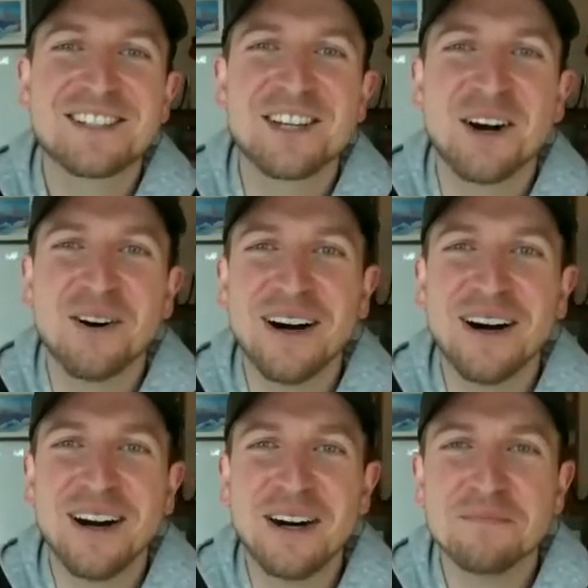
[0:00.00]

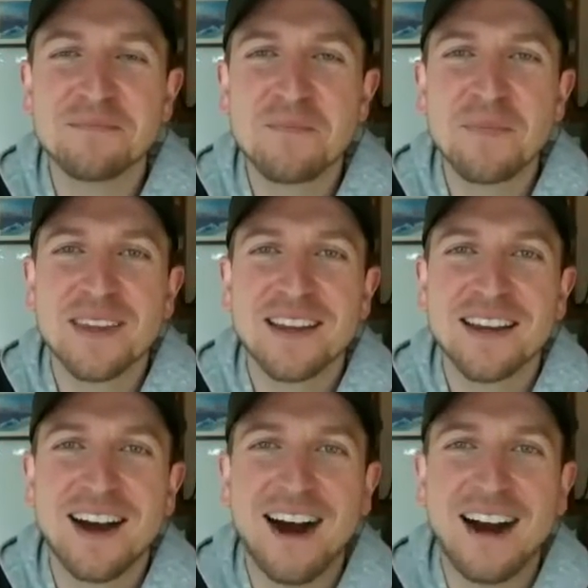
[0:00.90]
So,
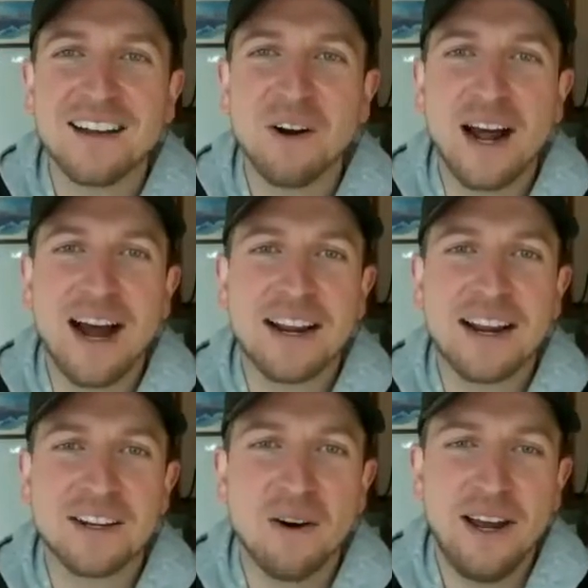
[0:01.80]
you know what? I
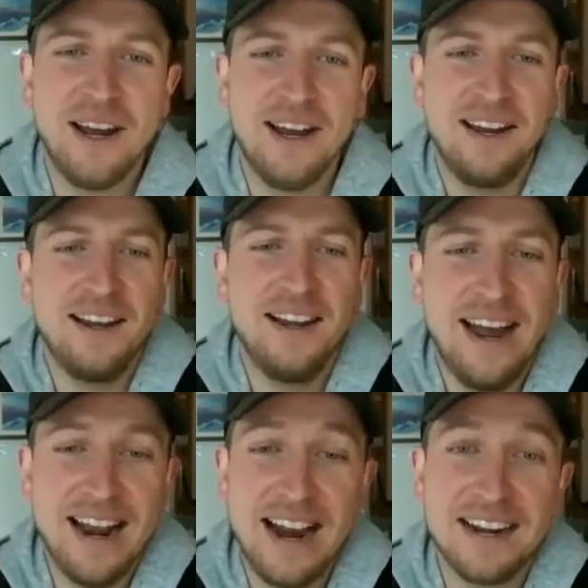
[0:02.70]
can go ahead
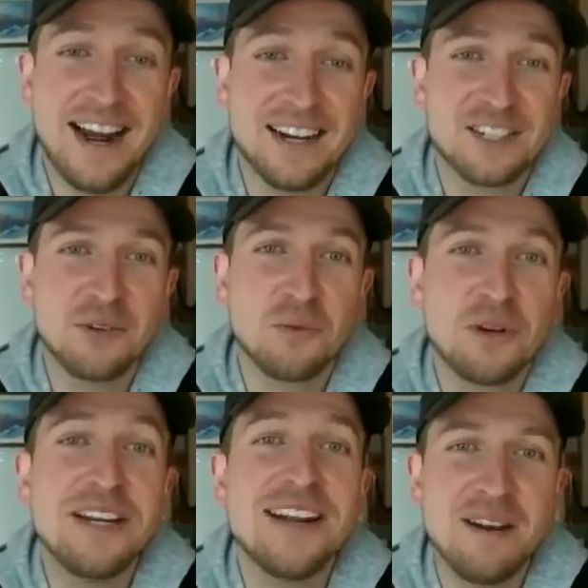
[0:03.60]
and I can actually
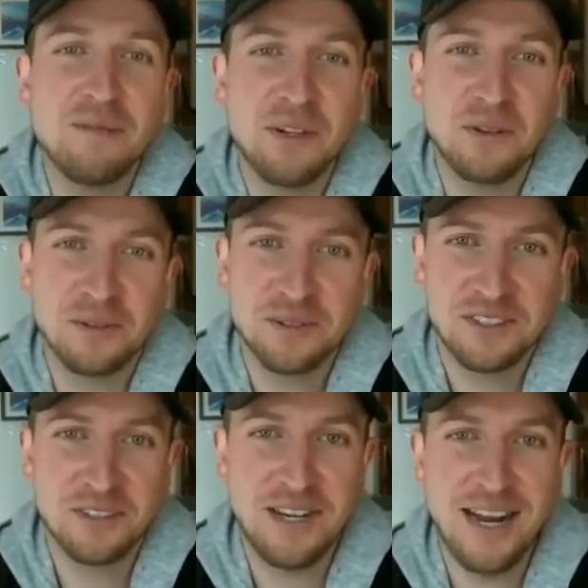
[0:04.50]
rename you.
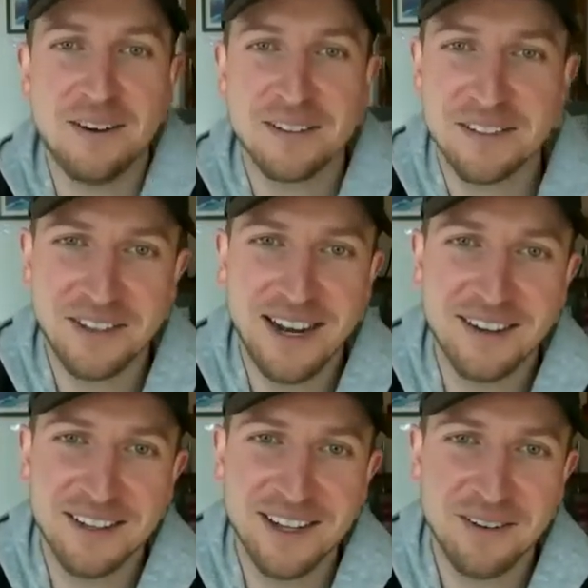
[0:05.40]
So now
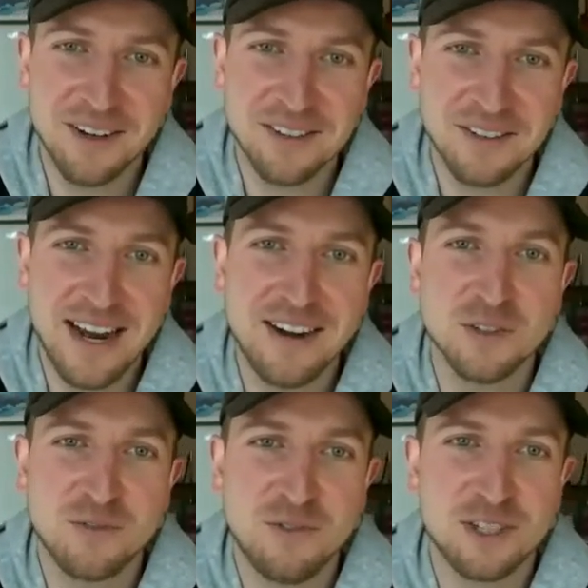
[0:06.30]
there you go. So now it's
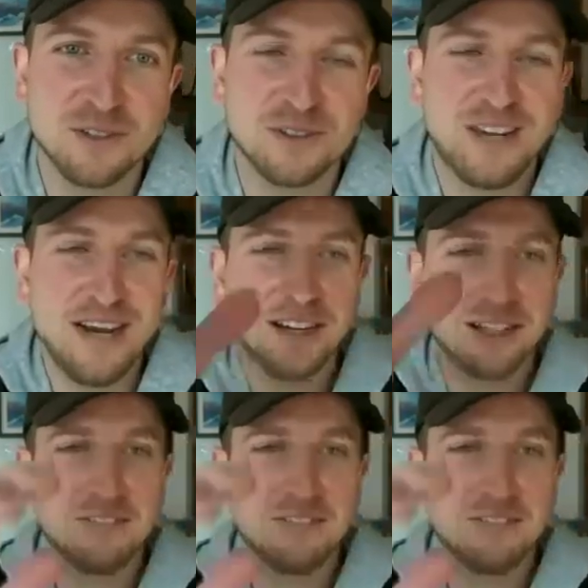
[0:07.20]
official. So now you're Cliff.